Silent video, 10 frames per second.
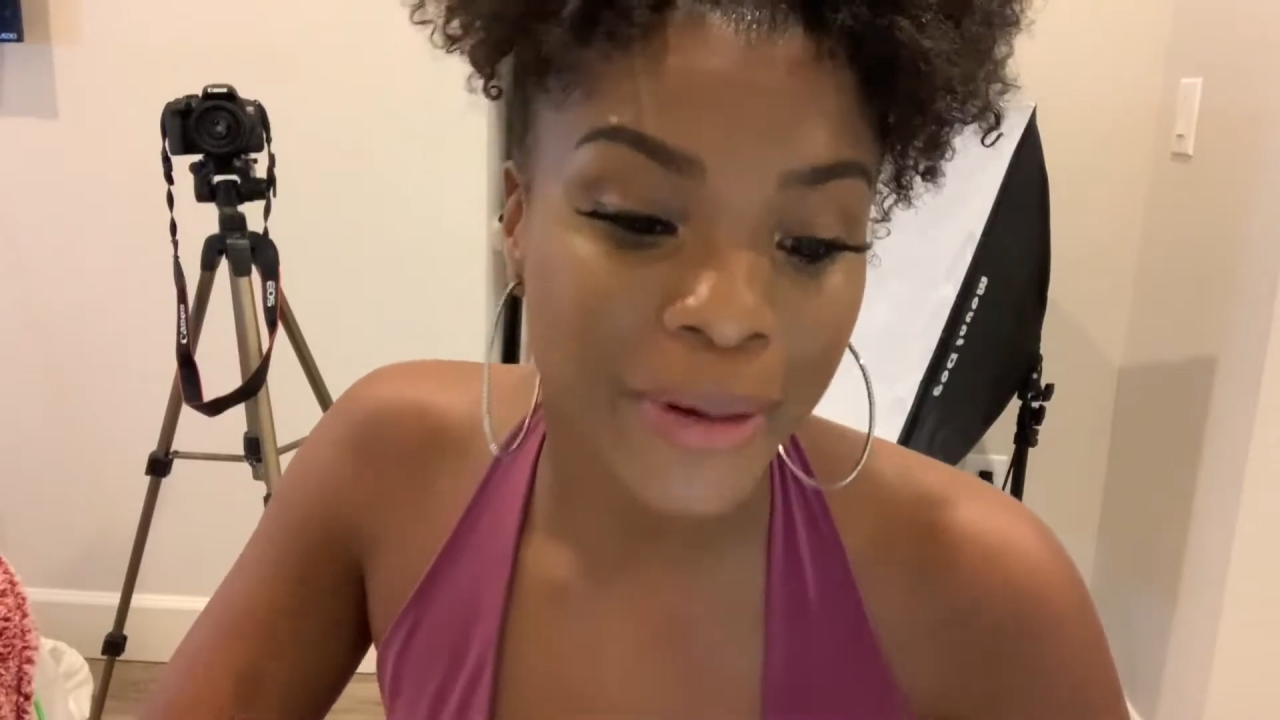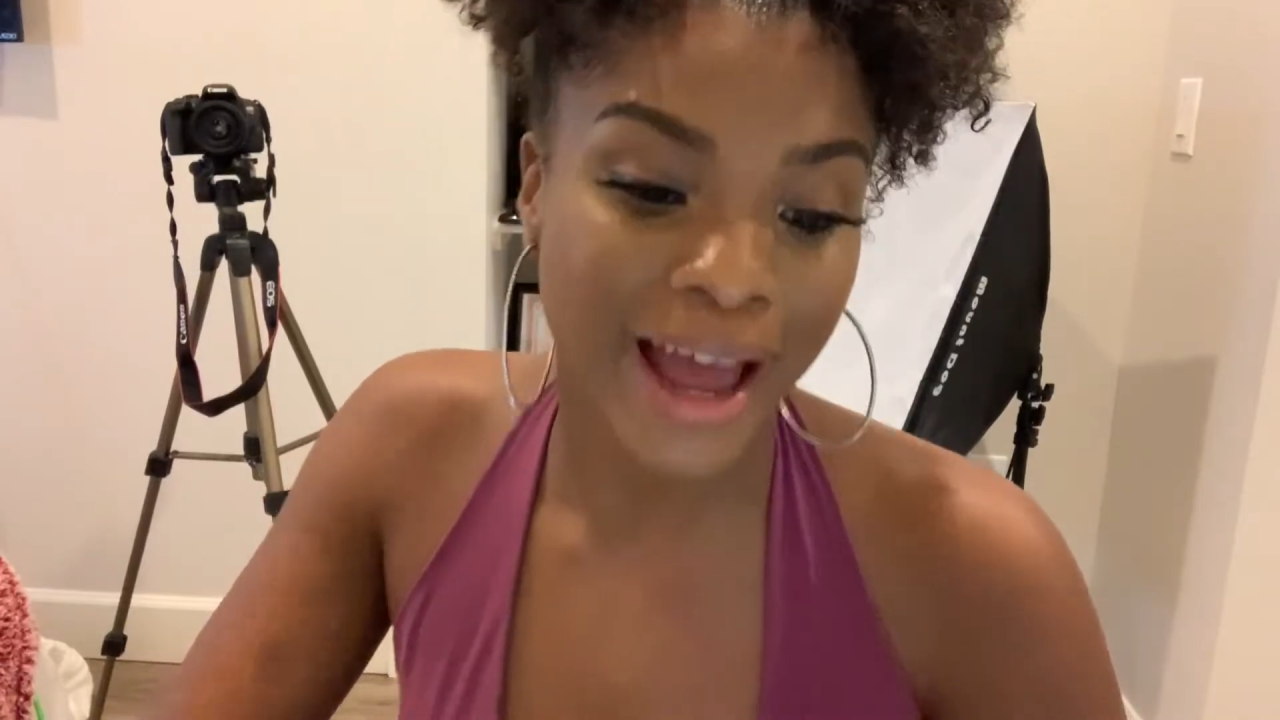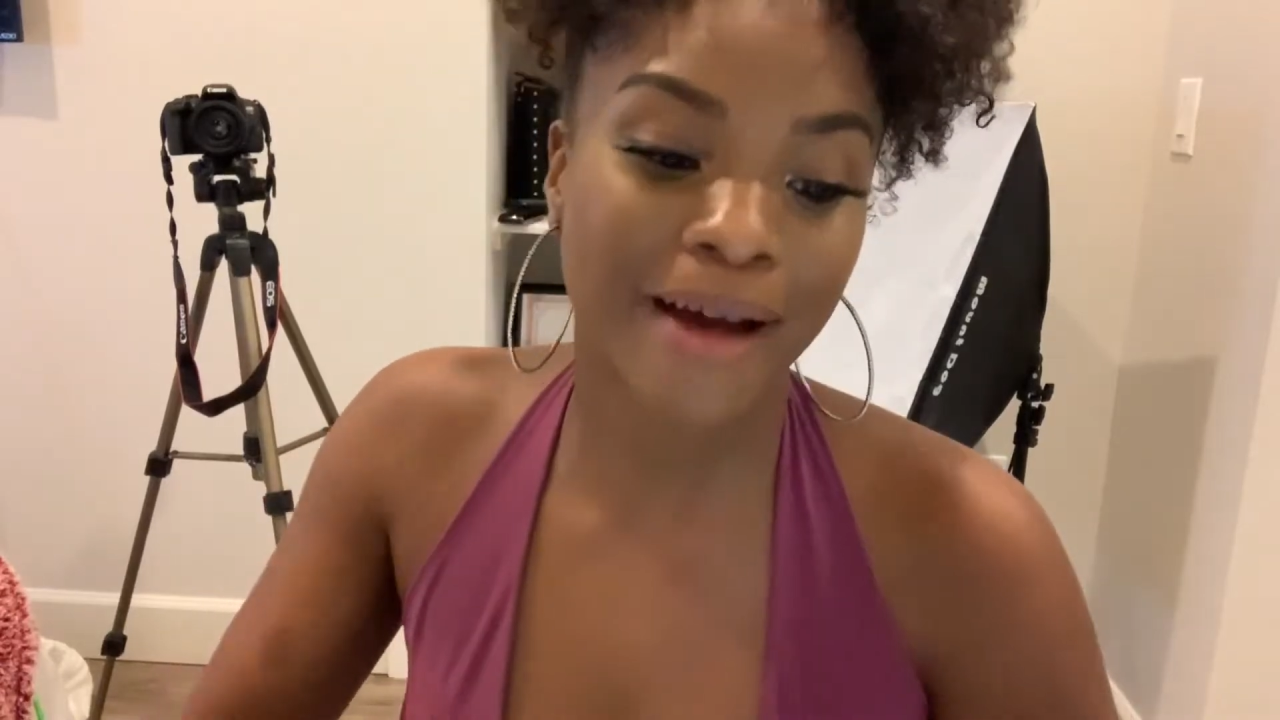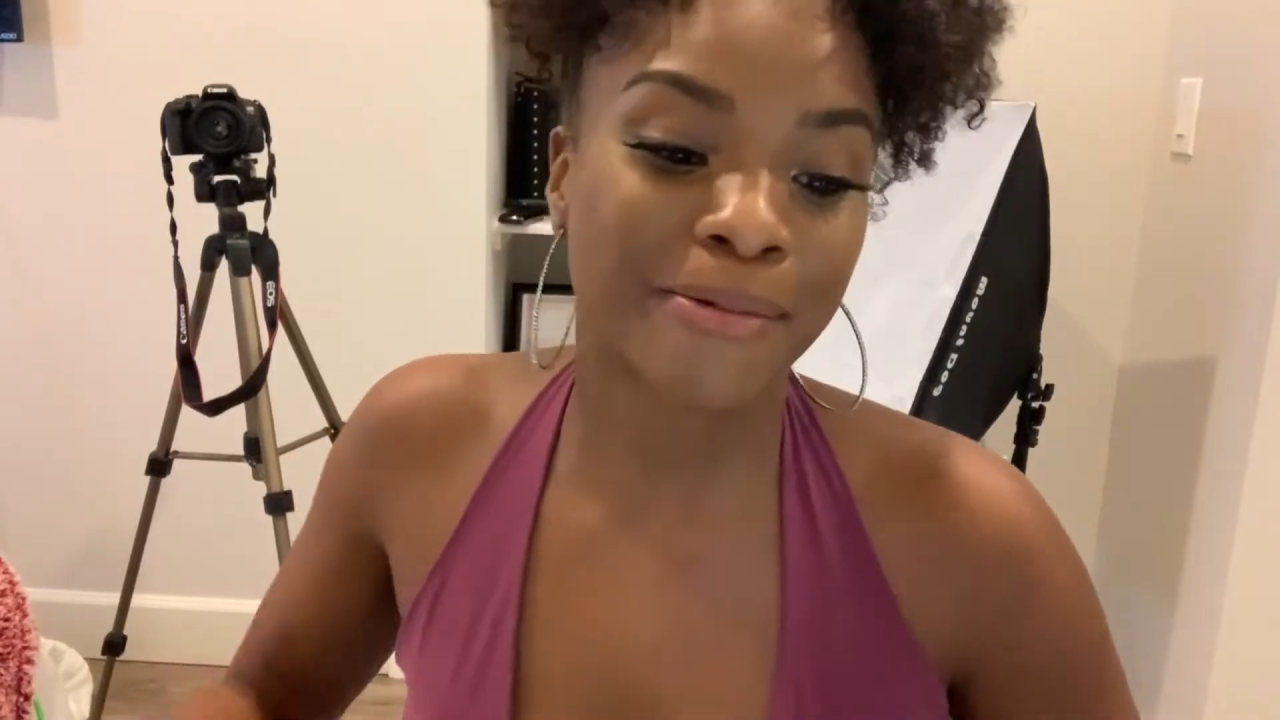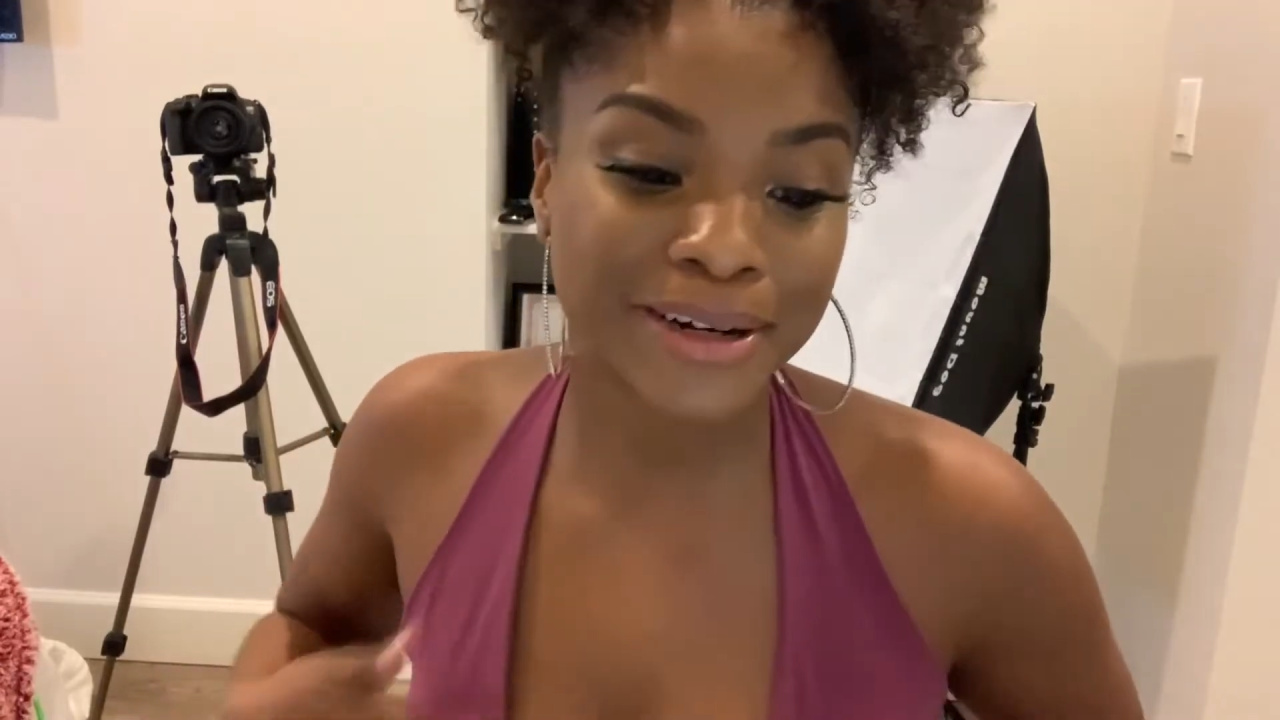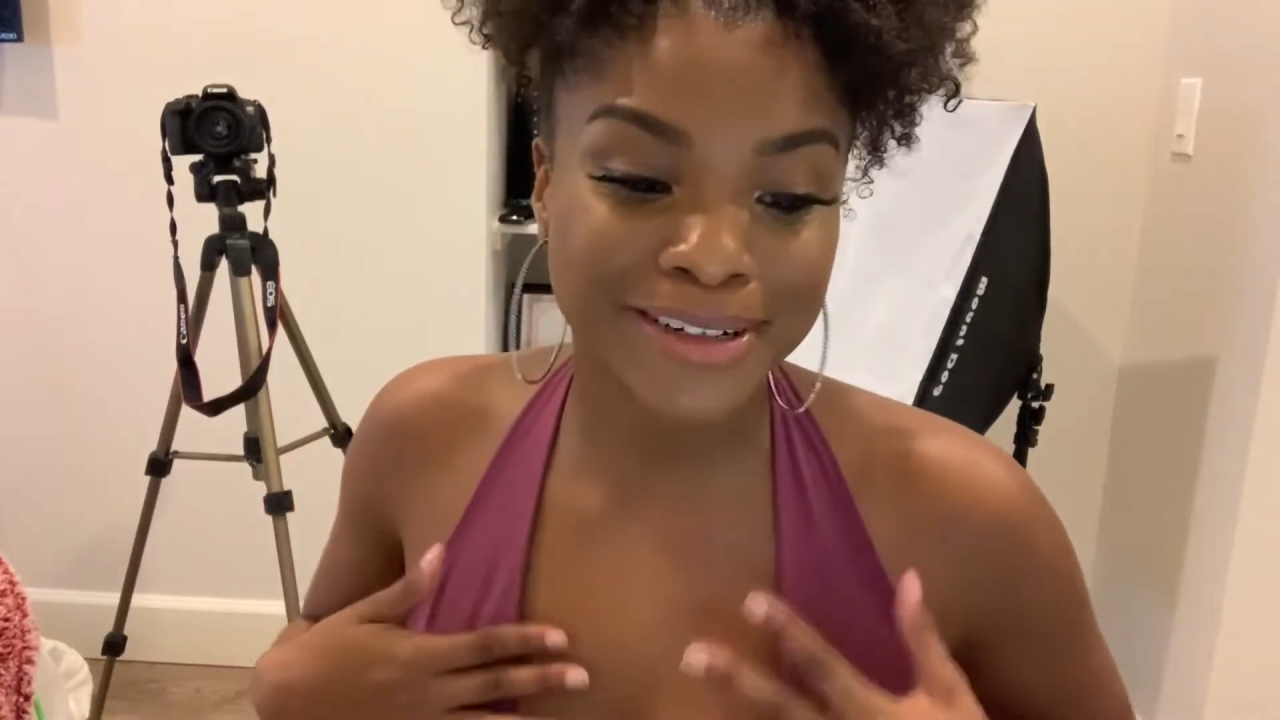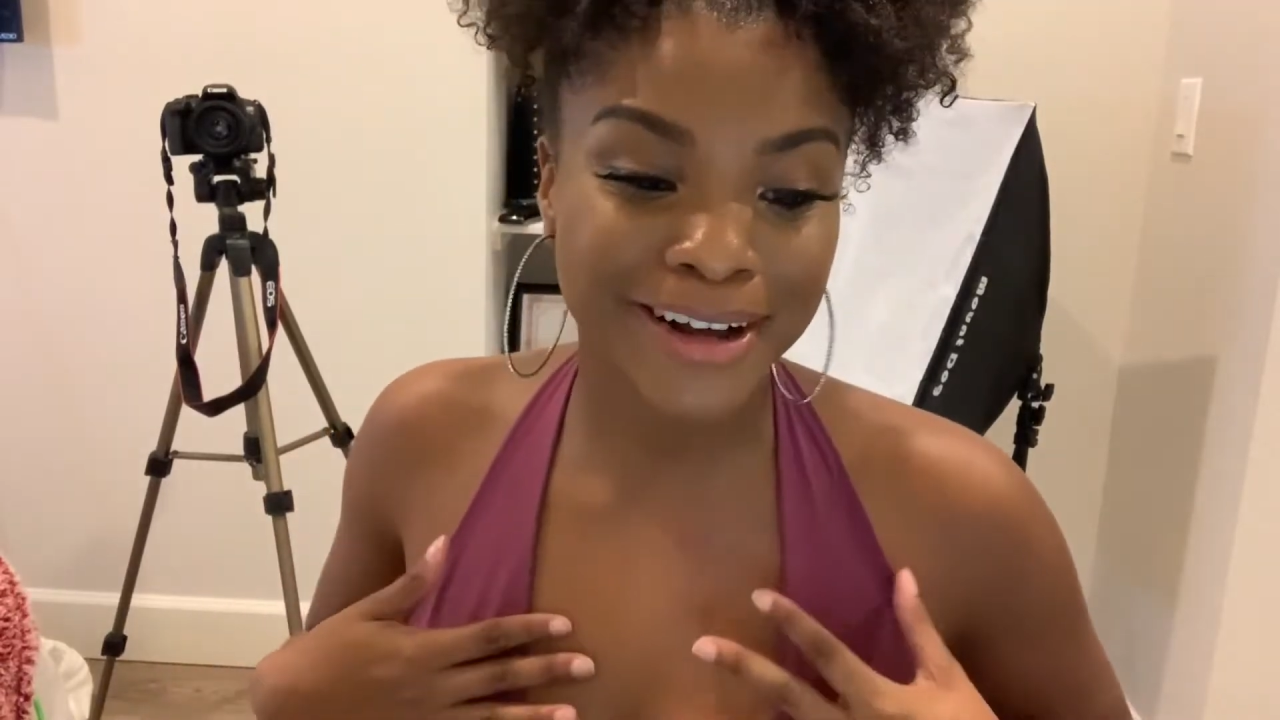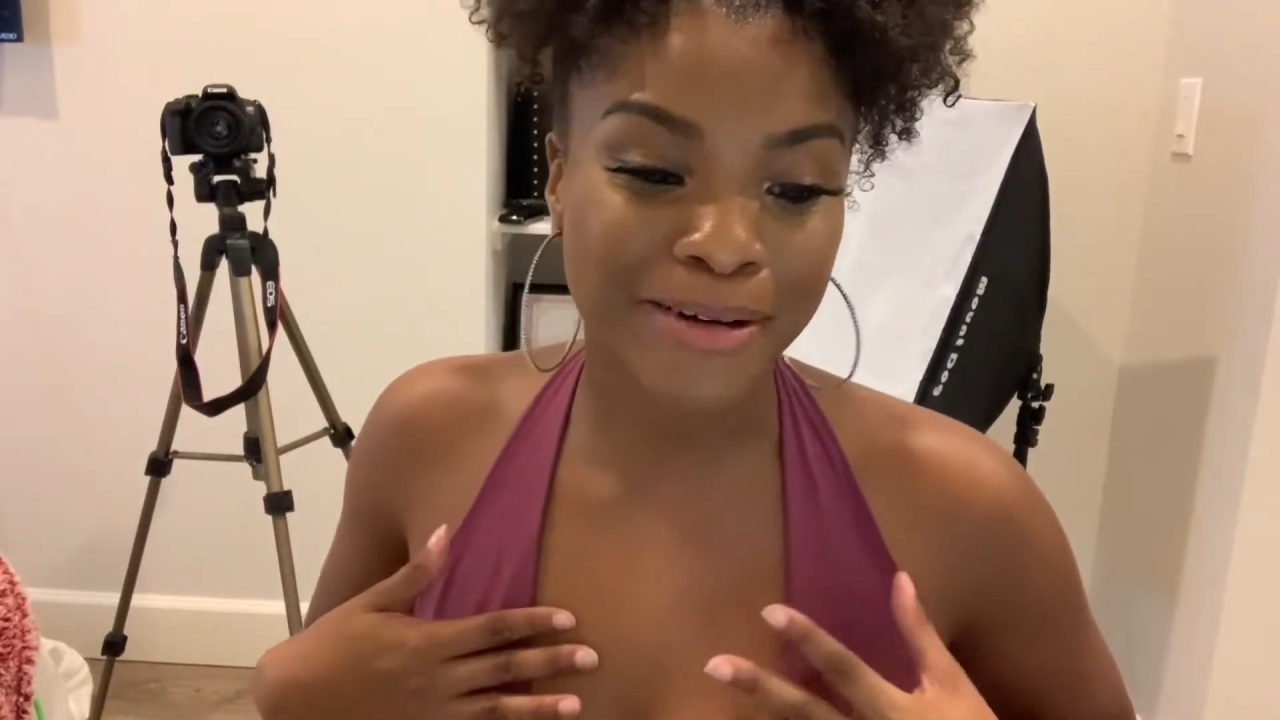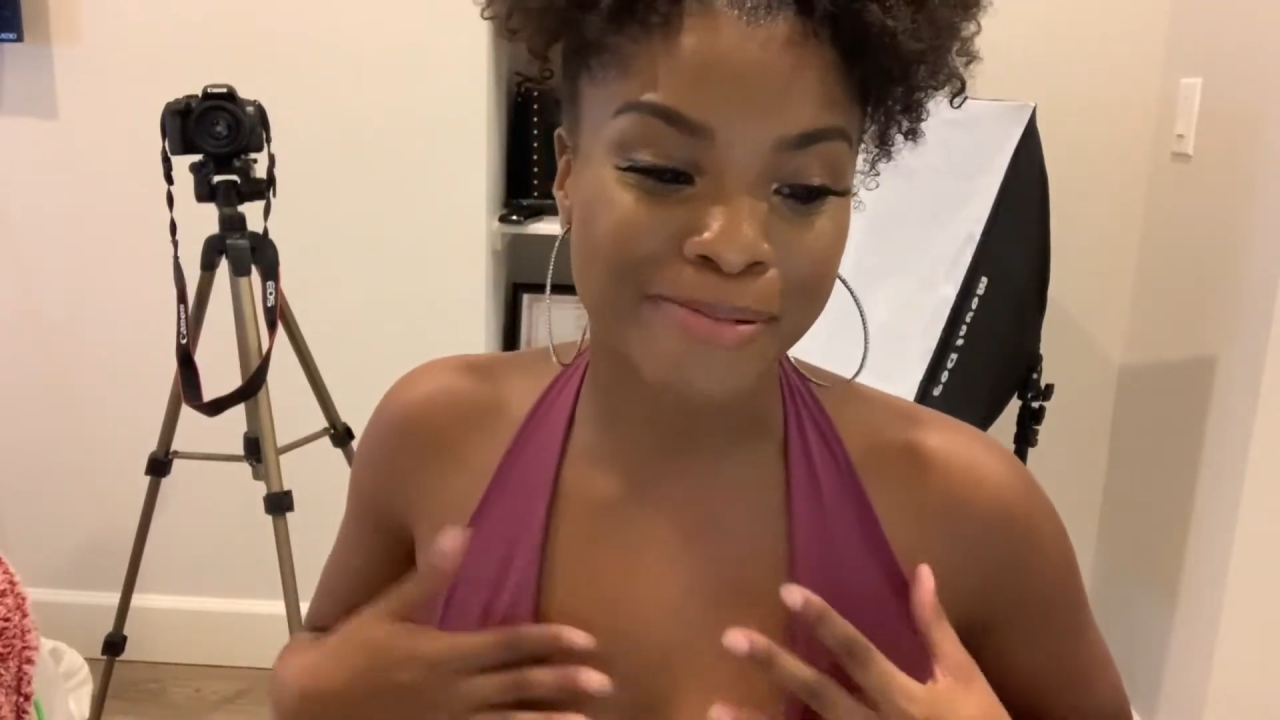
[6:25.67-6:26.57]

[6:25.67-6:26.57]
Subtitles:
I want to know